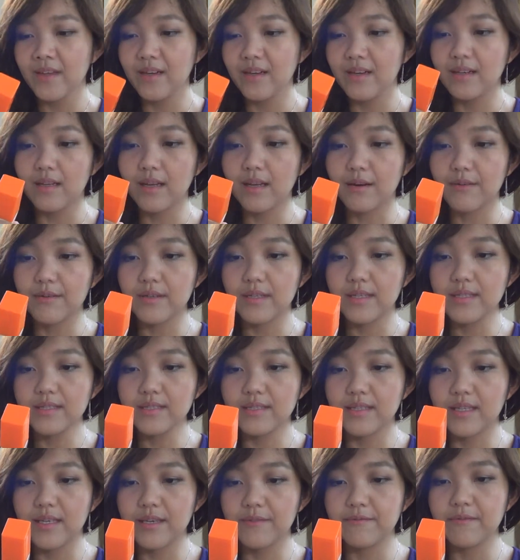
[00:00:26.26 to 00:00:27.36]
Now
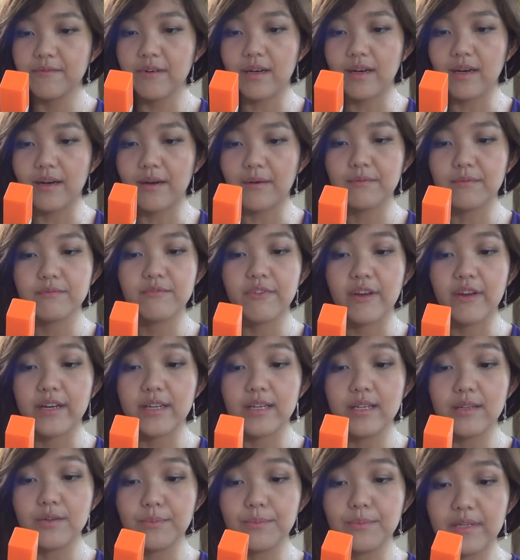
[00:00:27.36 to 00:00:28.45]
this give a
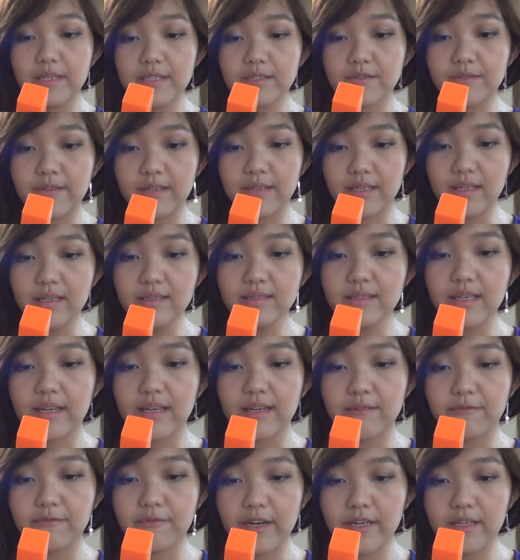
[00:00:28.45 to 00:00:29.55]
very luminous finish and
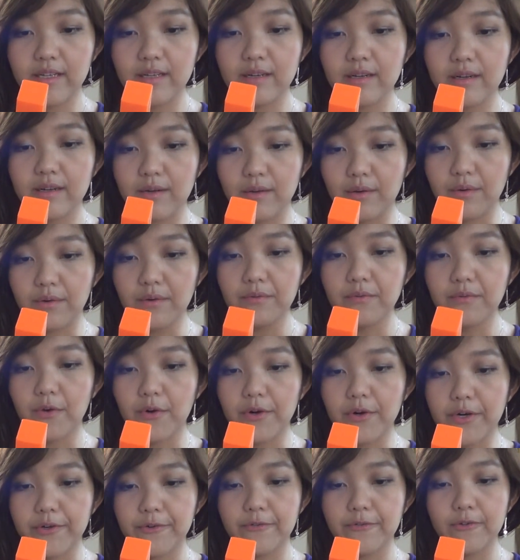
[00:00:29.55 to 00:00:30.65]
a radiant glow
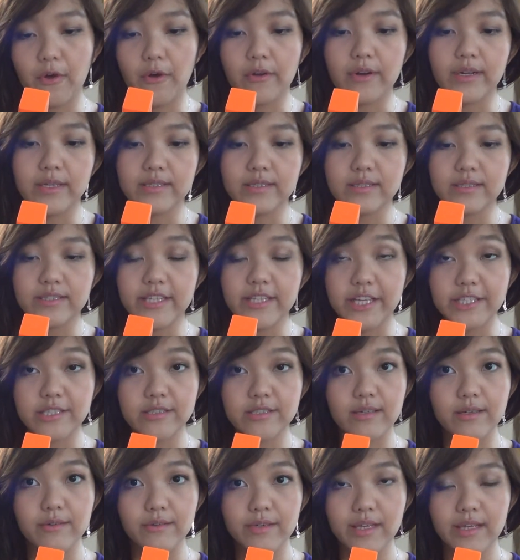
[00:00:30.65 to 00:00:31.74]
for a flawless
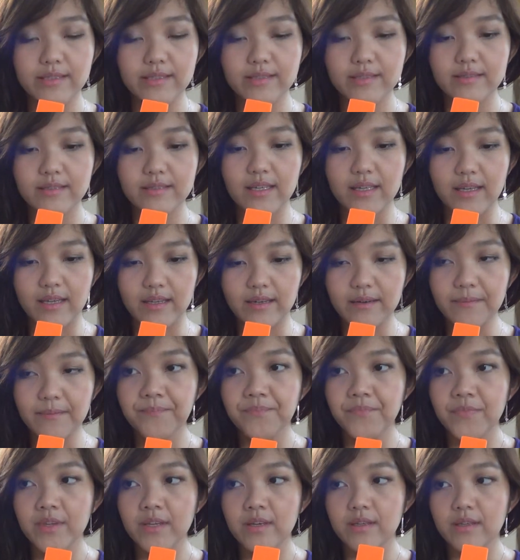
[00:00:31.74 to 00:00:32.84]
natural looking skin.
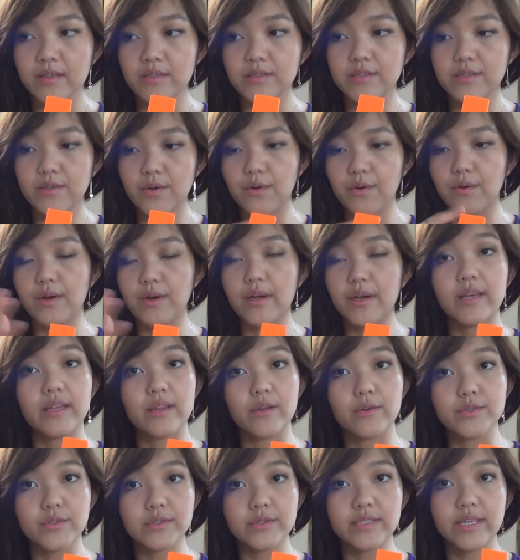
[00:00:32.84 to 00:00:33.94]
So it
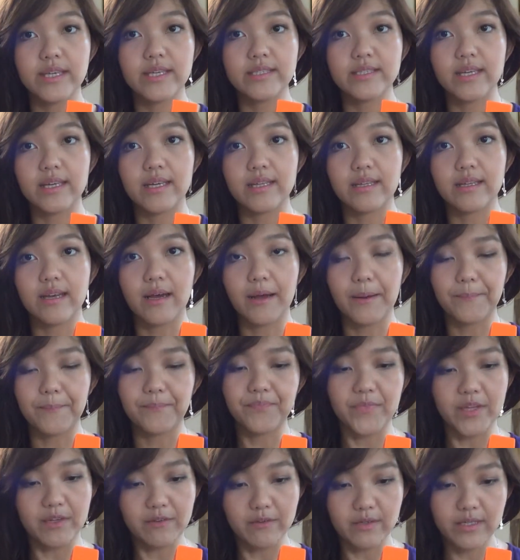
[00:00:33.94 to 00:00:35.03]
also says that
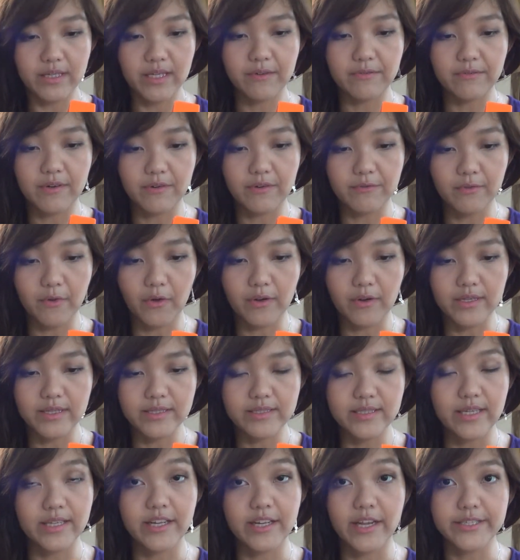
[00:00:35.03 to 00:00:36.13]
it will give a
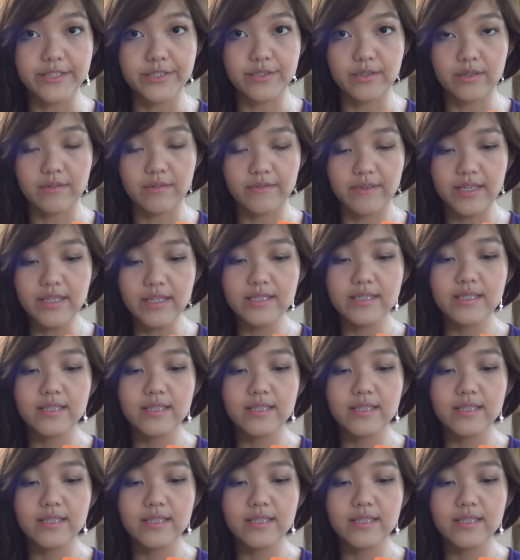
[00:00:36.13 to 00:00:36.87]
flawless and natural finish